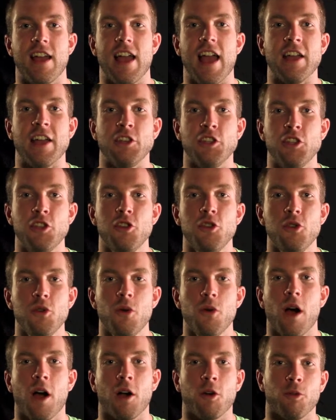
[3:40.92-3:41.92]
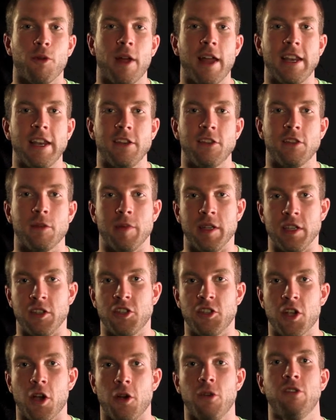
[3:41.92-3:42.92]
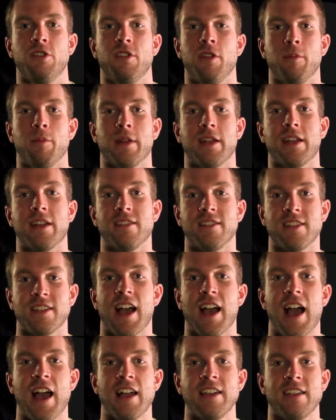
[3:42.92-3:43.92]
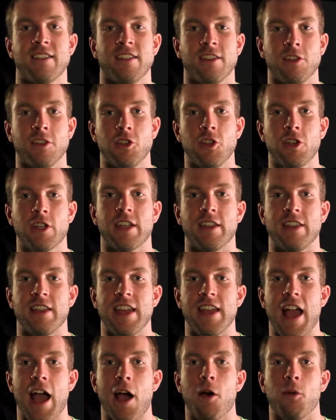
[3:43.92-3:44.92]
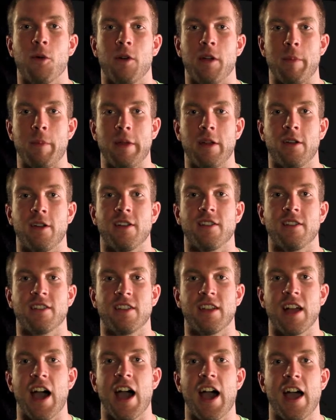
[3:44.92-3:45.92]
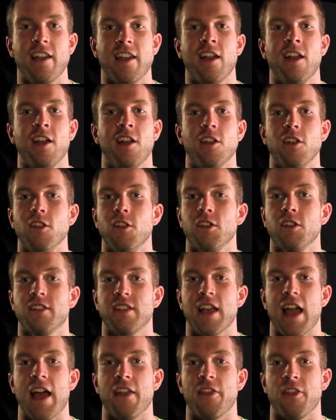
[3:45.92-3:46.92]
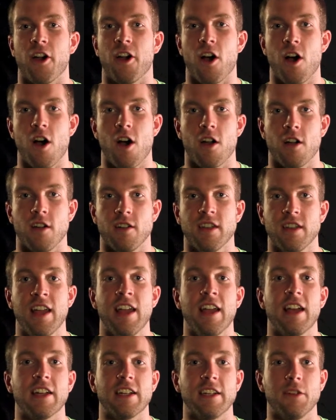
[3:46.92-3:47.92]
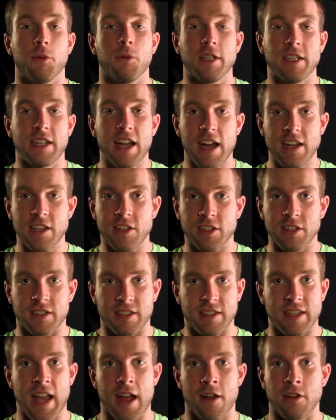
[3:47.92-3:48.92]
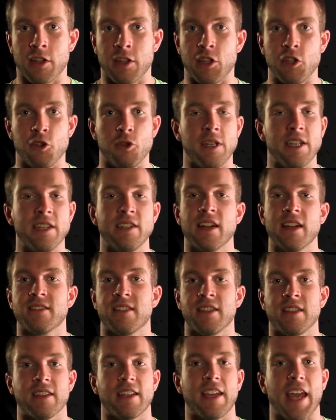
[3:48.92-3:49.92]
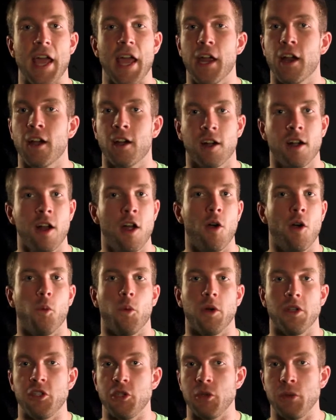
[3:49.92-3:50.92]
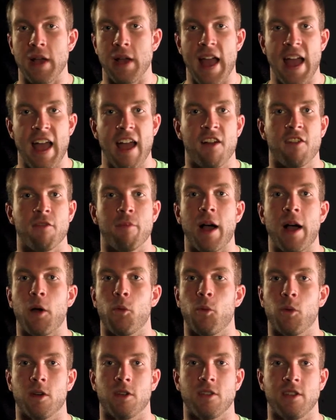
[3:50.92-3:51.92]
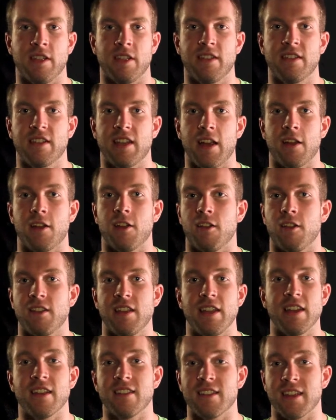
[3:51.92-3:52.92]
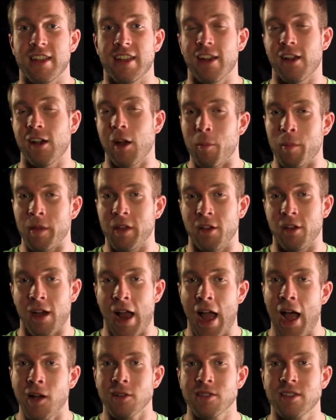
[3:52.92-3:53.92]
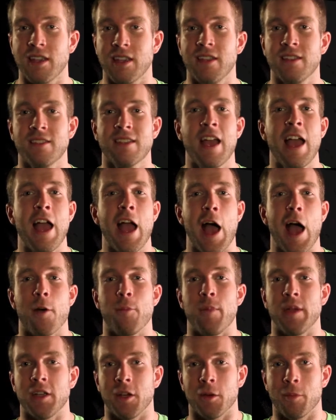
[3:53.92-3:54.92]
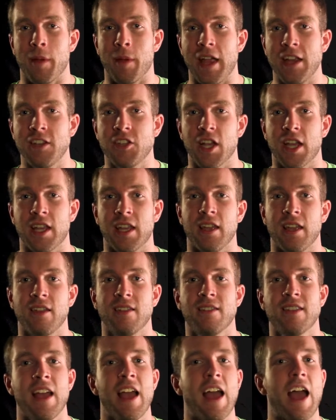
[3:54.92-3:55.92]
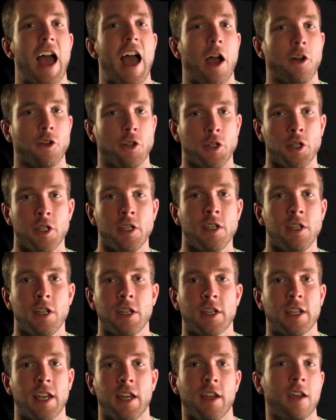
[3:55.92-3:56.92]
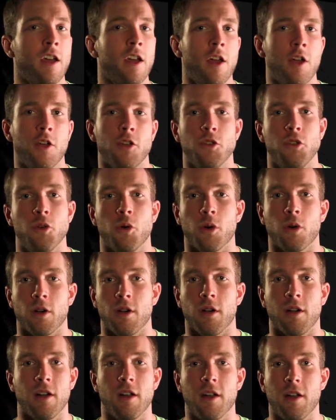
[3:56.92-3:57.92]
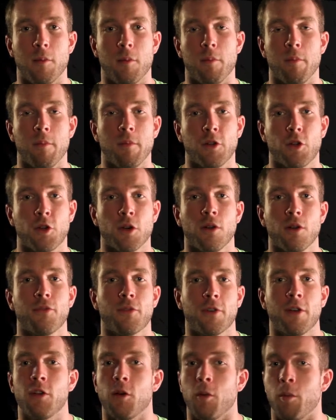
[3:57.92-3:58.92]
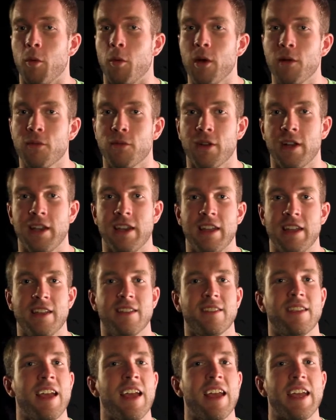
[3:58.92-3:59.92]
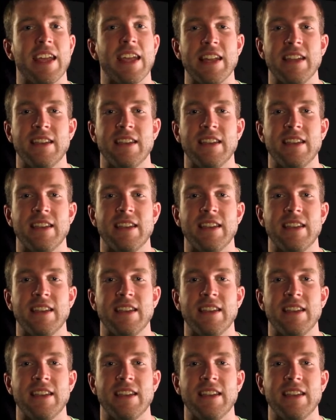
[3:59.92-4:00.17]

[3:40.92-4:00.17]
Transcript: And you are ready to be chosen, because God doesn't look at the outward appearance, God looks at the heart. When God looks down at you, He doesn't care what you have by worldly standards. He doesn't care how big your house is, how big your paycheck is, how good looking your girlfriend or boyfriend is. He